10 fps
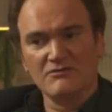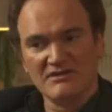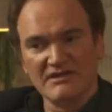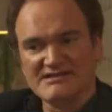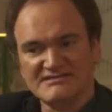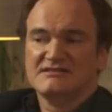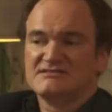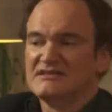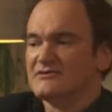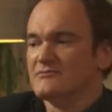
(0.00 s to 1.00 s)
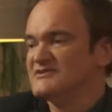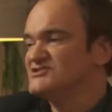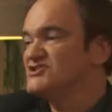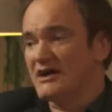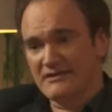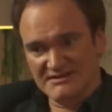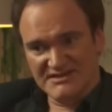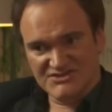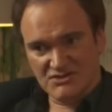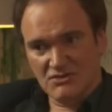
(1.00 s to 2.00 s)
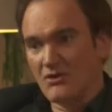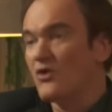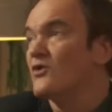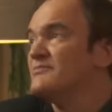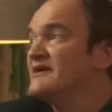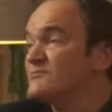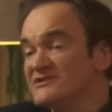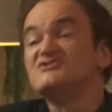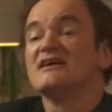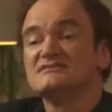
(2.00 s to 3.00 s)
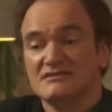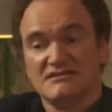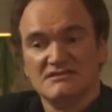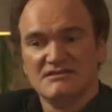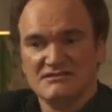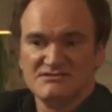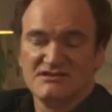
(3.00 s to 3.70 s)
realize it's either been shot on digital or being projected in